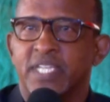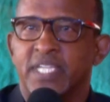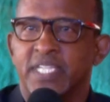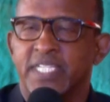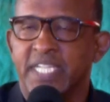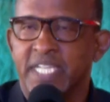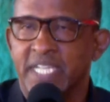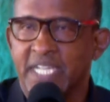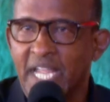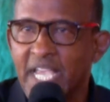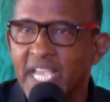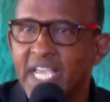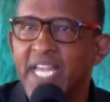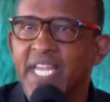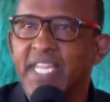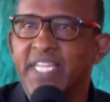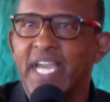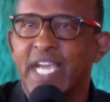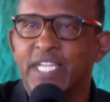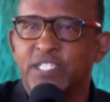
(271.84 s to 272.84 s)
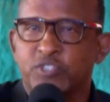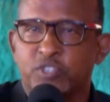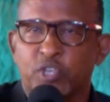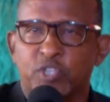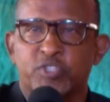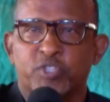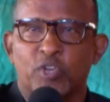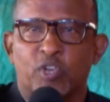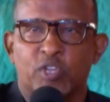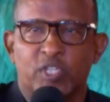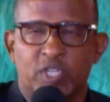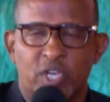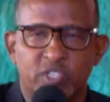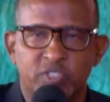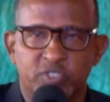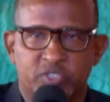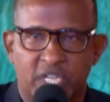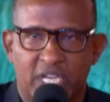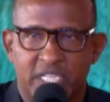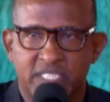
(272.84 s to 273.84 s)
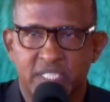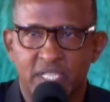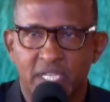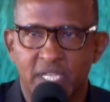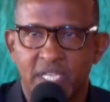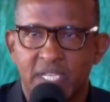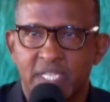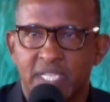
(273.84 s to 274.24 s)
derail that social contract,